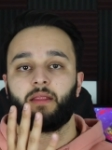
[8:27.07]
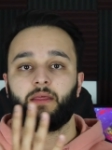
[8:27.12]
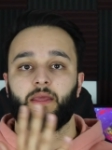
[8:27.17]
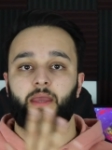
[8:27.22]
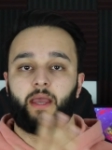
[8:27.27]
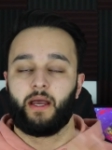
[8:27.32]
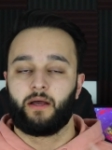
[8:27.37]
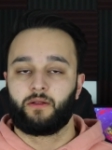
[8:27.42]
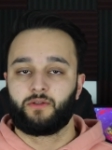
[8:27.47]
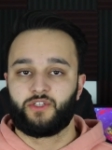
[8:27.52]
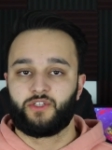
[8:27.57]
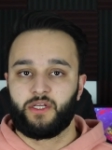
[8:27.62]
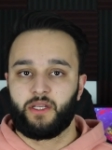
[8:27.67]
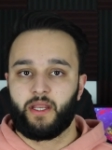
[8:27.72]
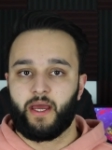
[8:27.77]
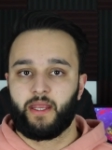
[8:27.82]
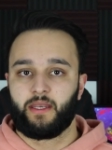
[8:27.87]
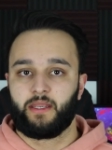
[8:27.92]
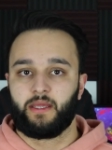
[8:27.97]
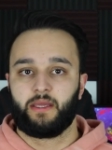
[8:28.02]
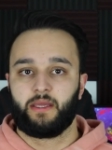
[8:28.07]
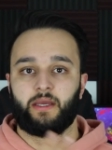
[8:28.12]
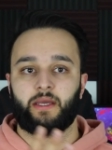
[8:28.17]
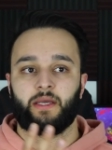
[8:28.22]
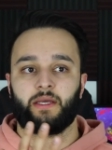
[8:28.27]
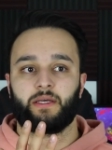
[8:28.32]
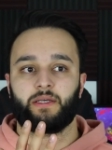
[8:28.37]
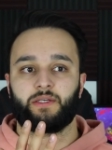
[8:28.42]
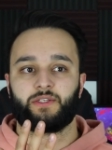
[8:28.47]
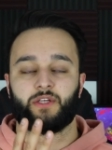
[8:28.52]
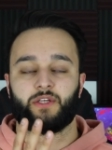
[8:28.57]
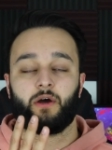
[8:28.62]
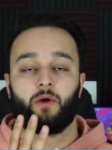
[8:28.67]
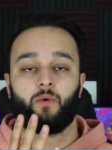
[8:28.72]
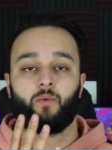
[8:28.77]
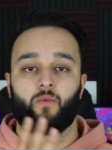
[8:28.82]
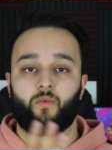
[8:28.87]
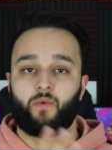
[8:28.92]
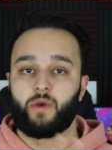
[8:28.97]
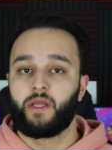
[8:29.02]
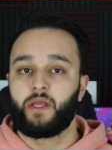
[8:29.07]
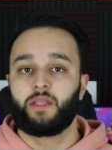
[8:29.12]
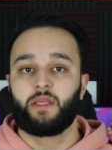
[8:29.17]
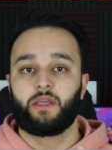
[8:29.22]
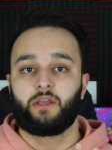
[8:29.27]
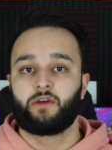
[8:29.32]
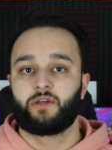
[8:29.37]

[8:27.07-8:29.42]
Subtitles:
the LG 90 is a really